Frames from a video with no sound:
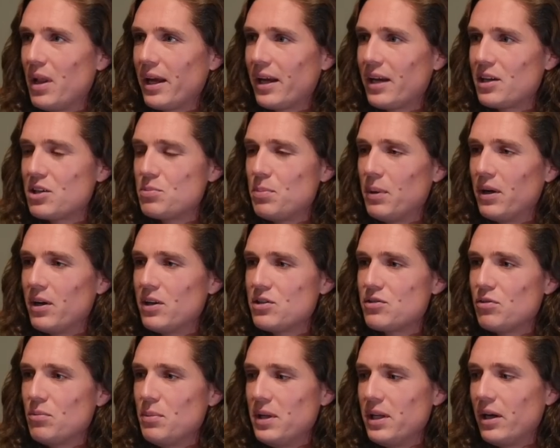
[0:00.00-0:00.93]
like experience
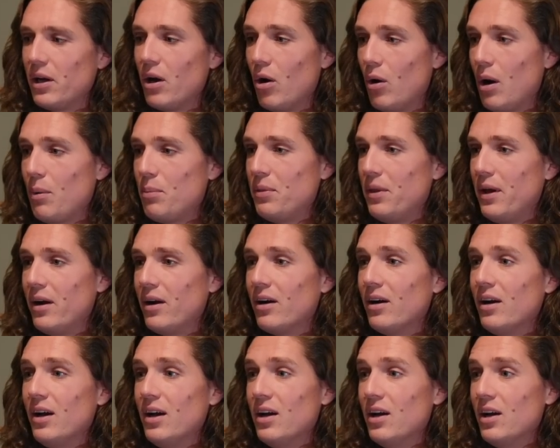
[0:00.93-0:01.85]
for me to go up
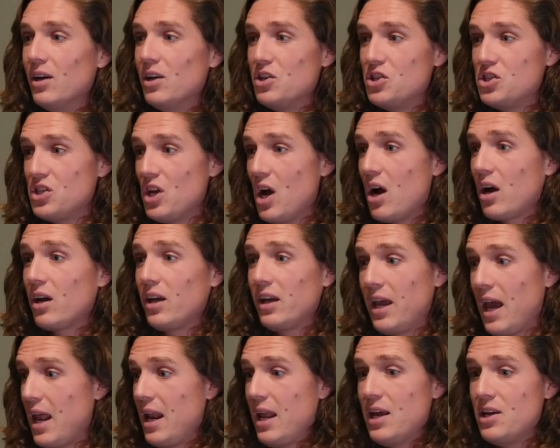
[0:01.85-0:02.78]
there, suck,
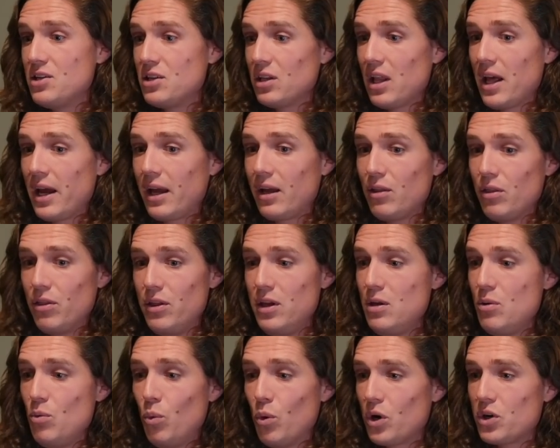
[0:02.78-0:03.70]
get into like
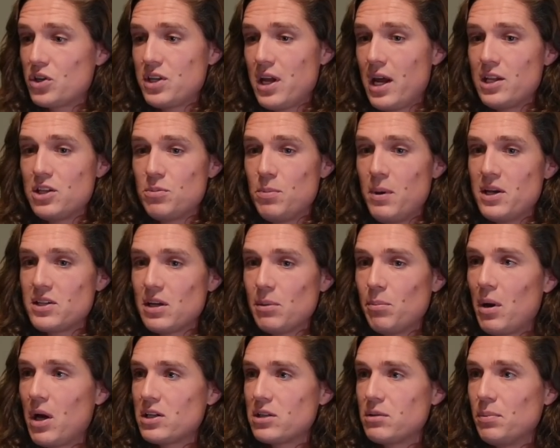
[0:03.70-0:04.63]
the worst headspace
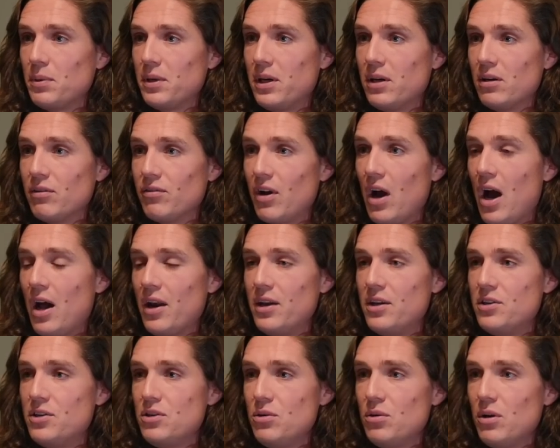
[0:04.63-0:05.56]
I possibly could have gotten
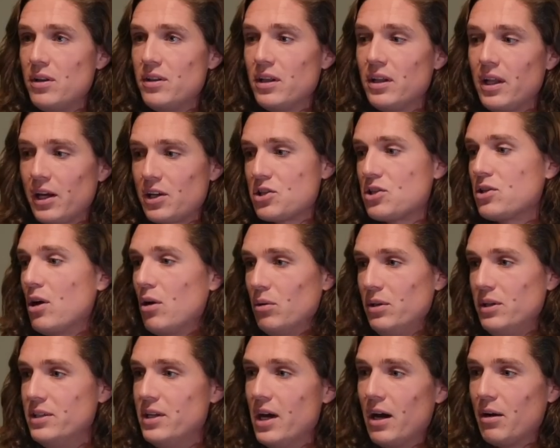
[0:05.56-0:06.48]
into, and then like
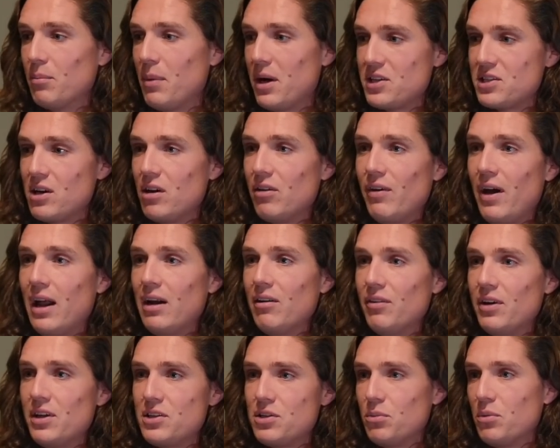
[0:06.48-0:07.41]
slowly dug myself out
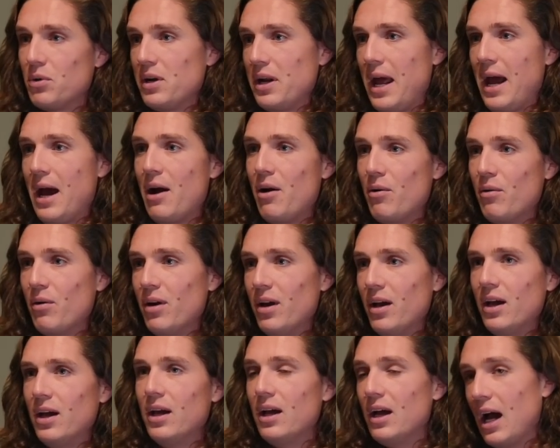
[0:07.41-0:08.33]
of it to where now
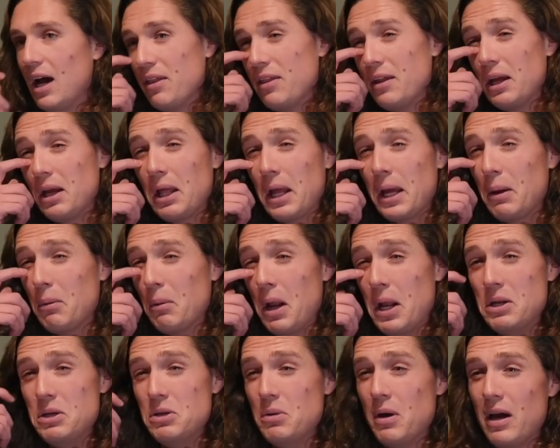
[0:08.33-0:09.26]
I think like when
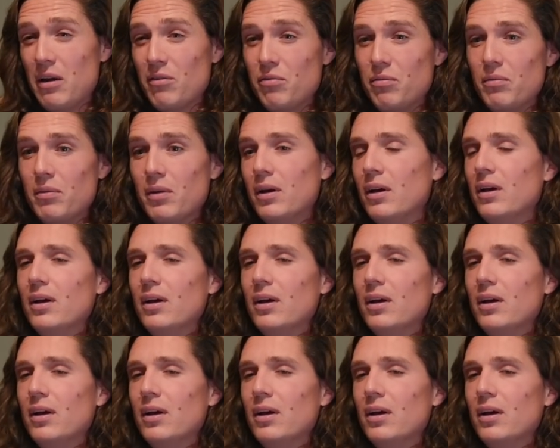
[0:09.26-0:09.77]
I do have